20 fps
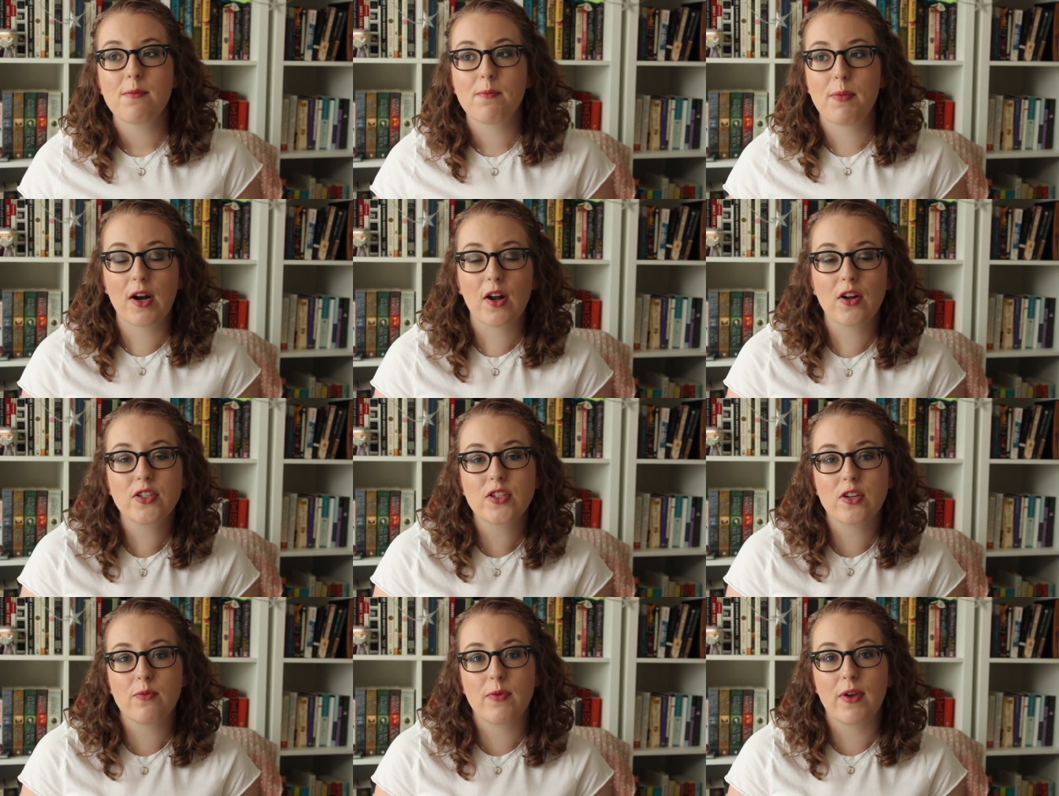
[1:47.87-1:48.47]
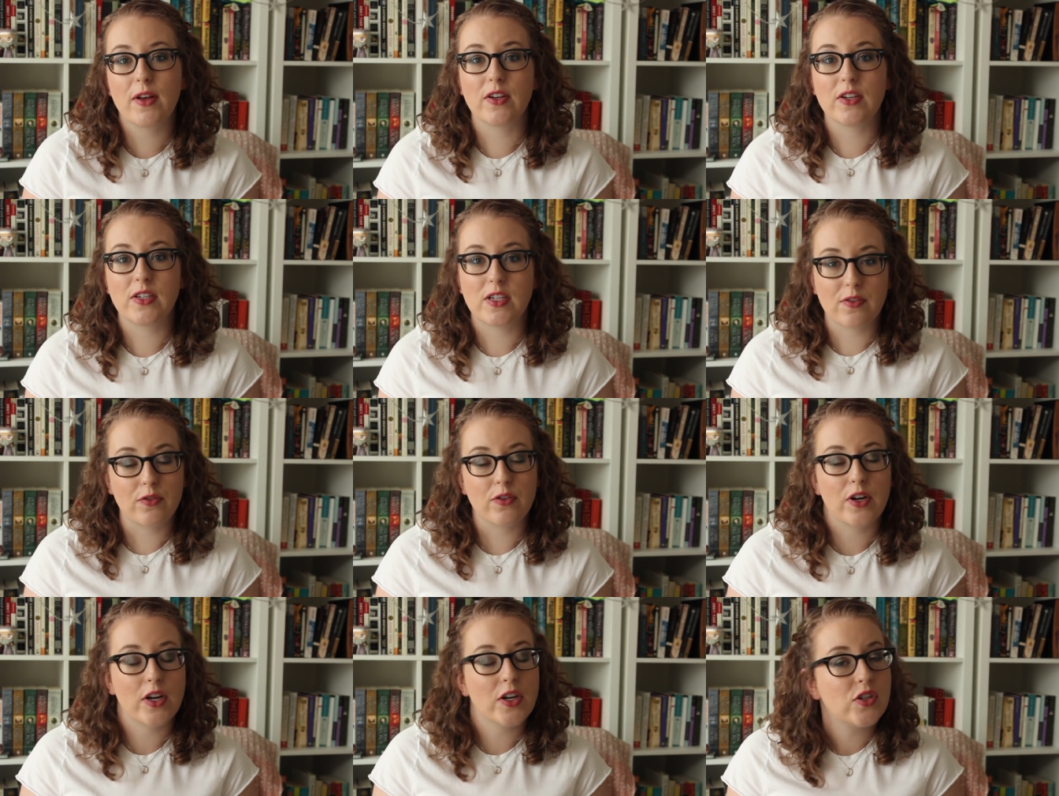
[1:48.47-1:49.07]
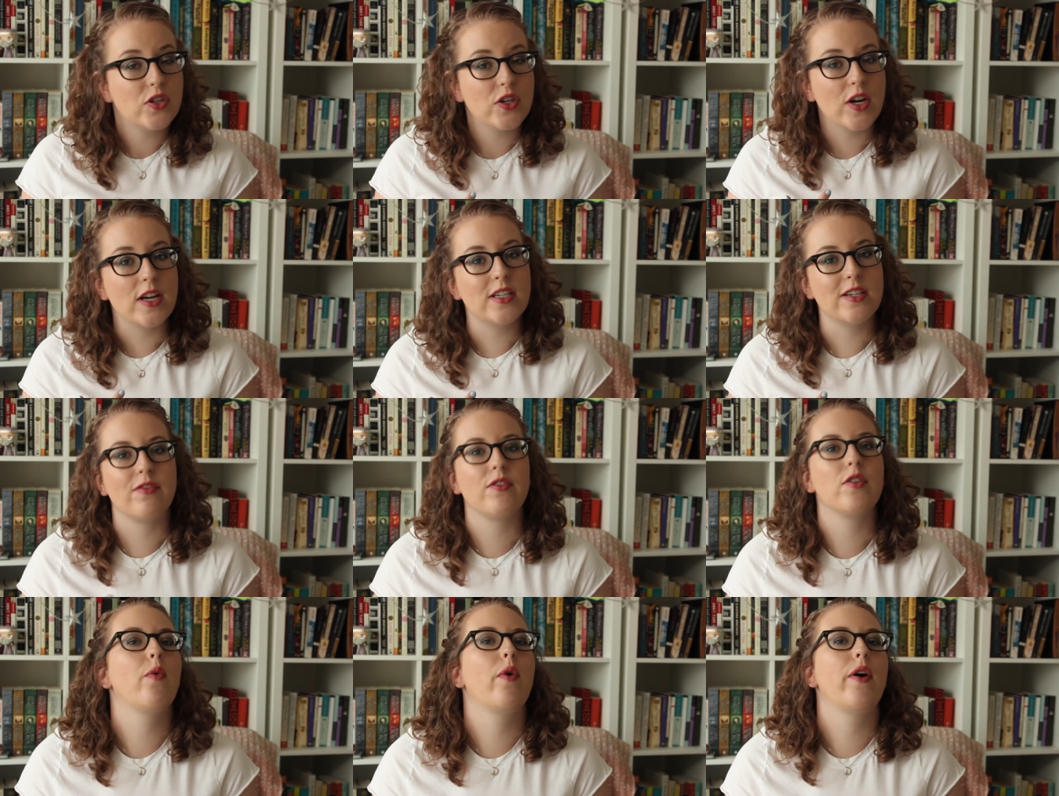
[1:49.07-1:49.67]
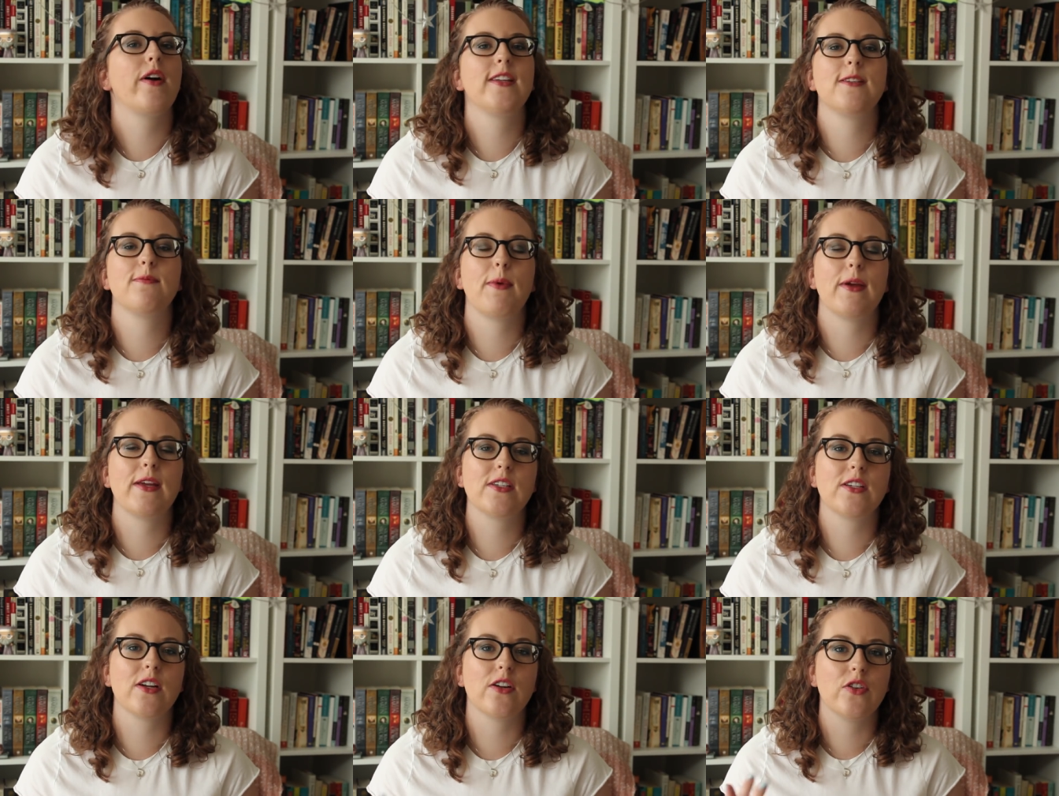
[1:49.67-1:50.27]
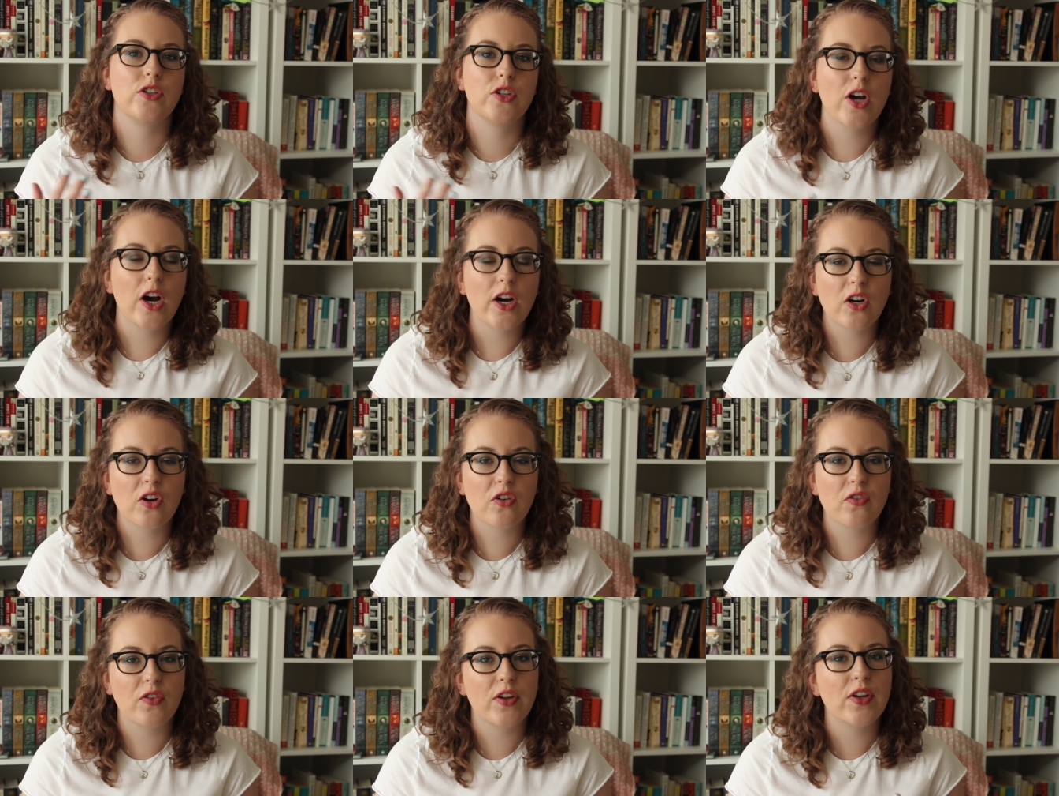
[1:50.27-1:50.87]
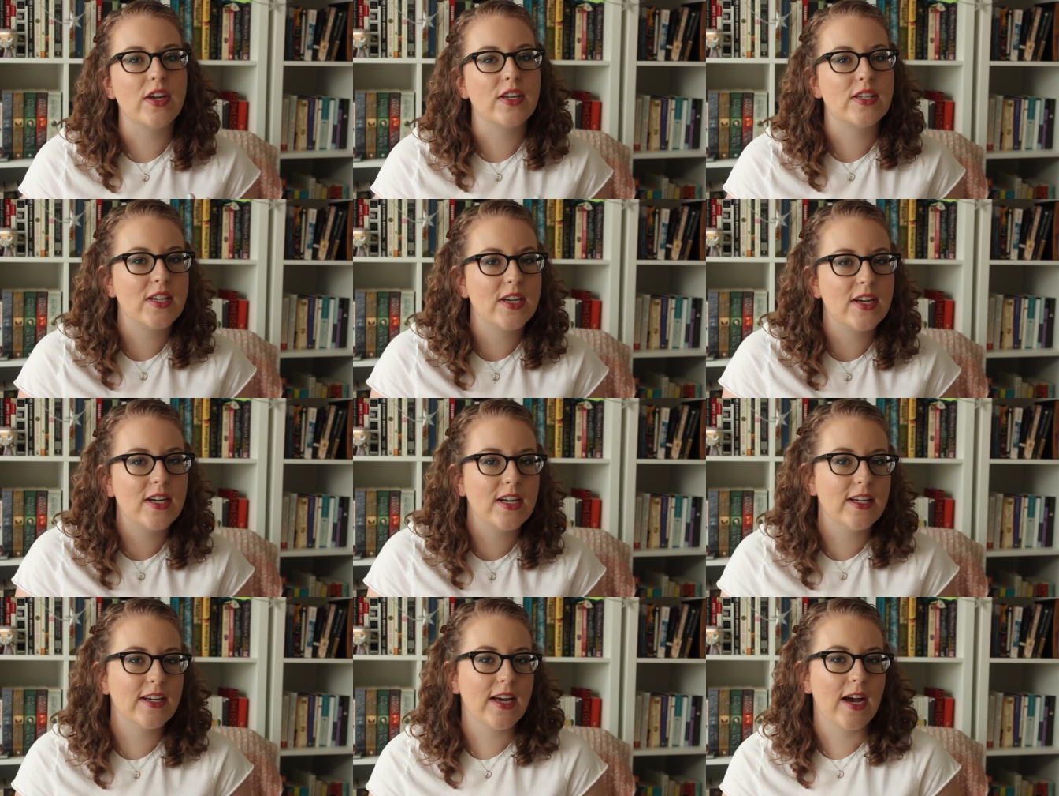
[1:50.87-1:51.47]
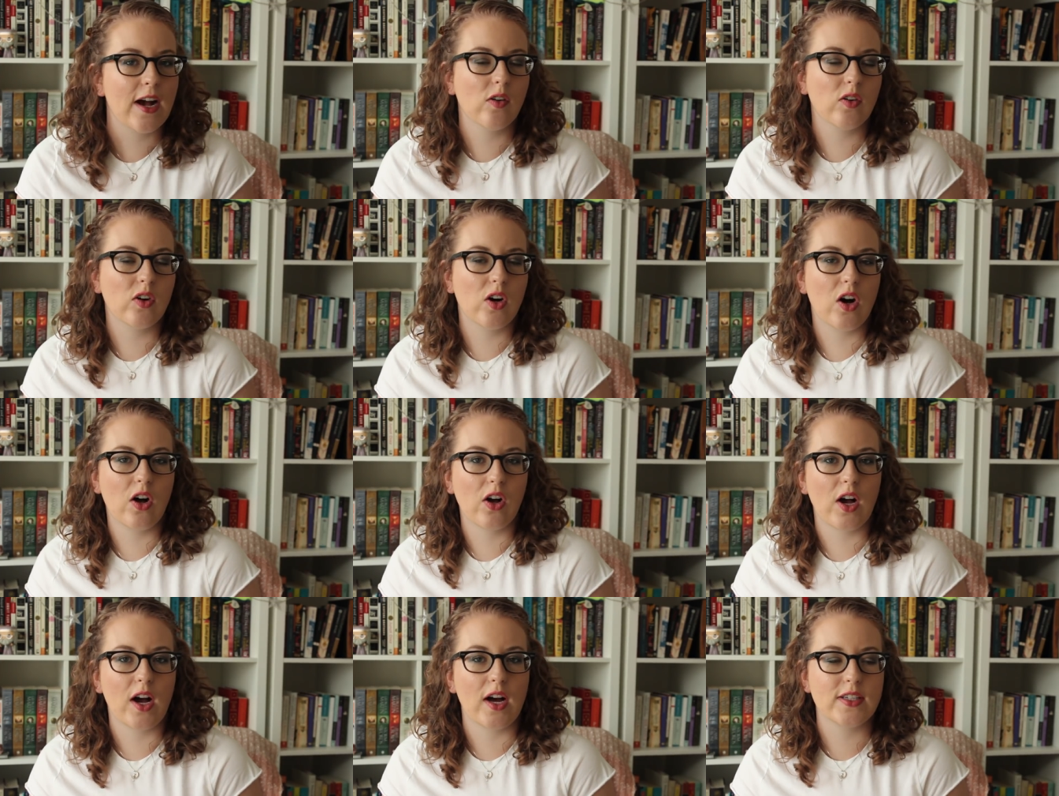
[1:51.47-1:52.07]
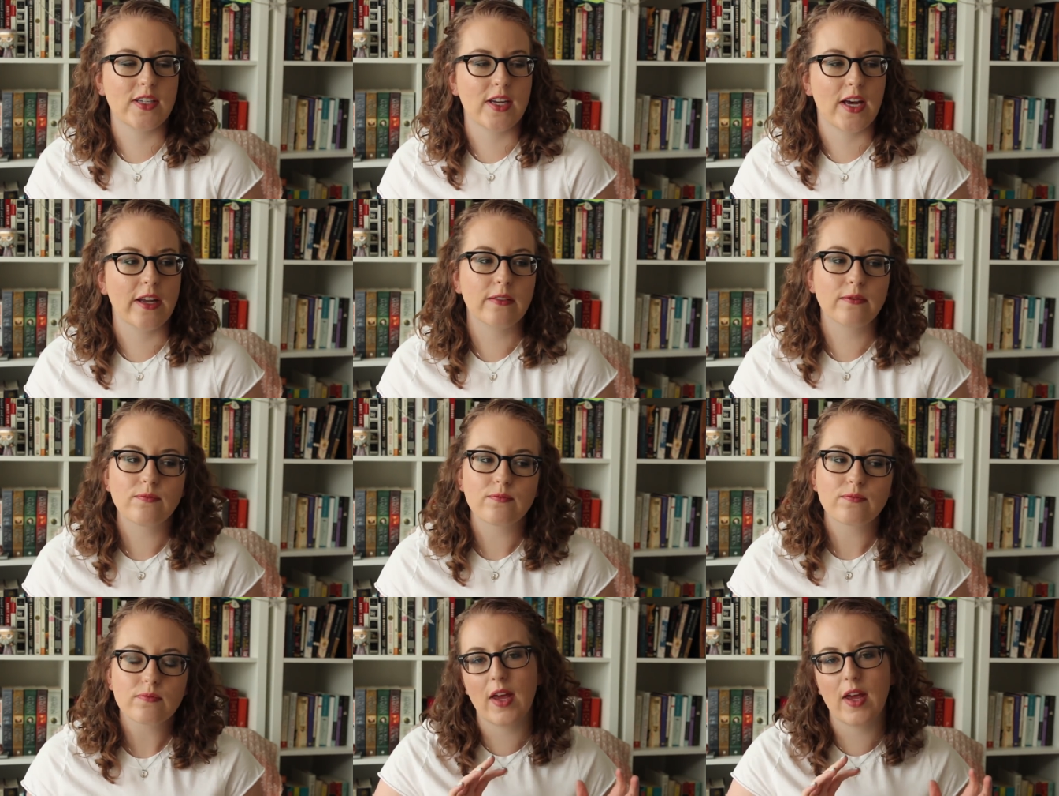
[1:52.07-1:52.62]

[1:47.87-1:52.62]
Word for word: but also to be able to differentiate different wines based on geography, acidity, alcohol content.